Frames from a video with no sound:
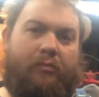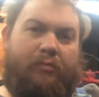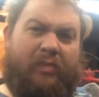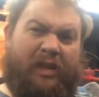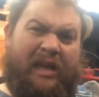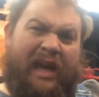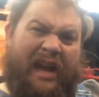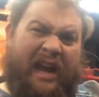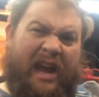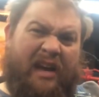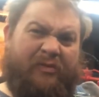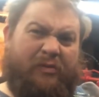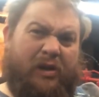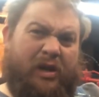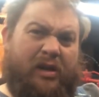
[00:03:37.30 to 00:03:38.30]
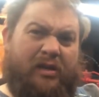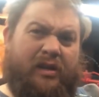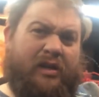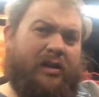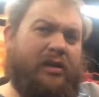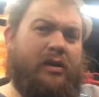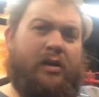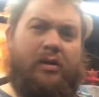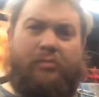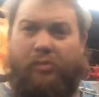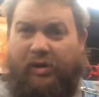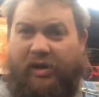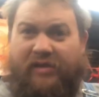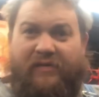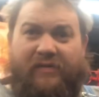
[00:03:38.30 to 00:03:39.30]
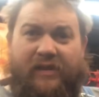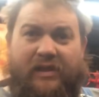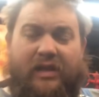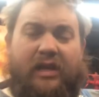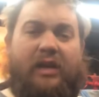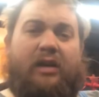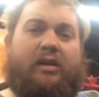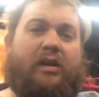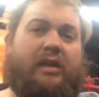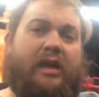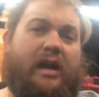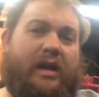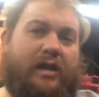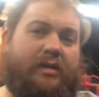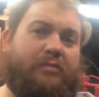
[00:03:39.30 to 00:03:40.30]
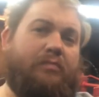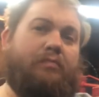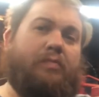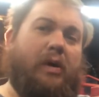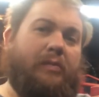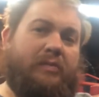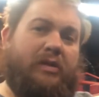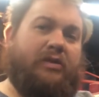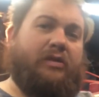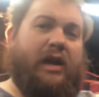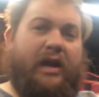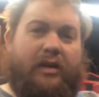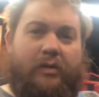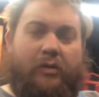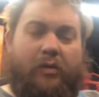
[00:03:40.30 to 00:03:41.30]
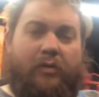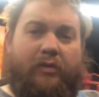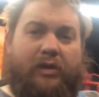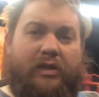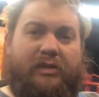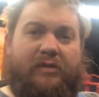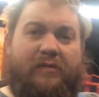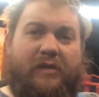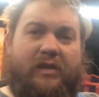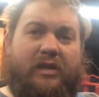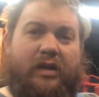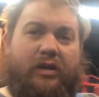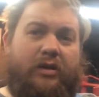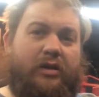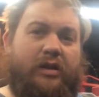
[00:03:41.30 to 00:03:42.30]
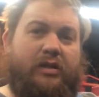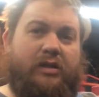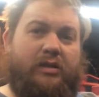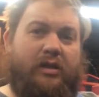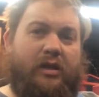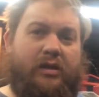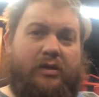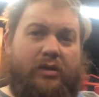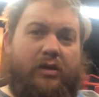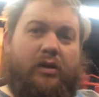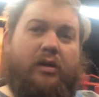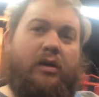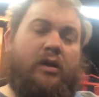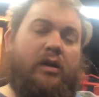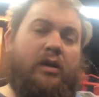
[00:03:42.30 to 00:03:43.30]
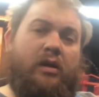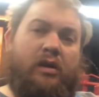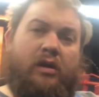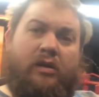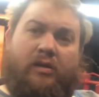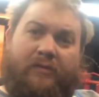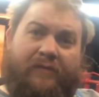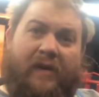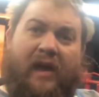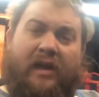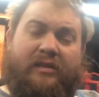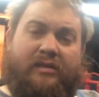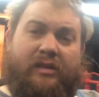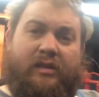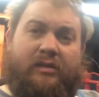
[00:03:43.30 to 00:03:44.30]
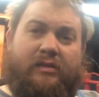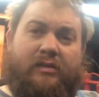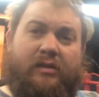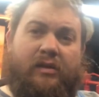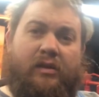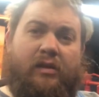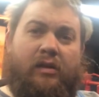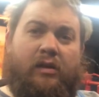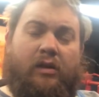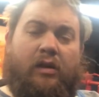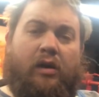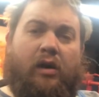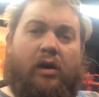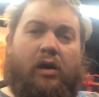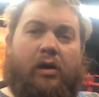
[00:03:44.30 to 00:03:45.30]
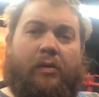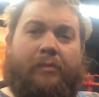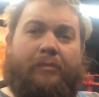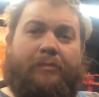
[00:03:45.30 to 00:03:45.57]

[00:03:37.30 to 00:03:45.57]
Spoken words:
got it halfway on there, put it in 5th gear, and then I just bumped the tractor over, because in 5th gear your engine's going to turn the fastest, or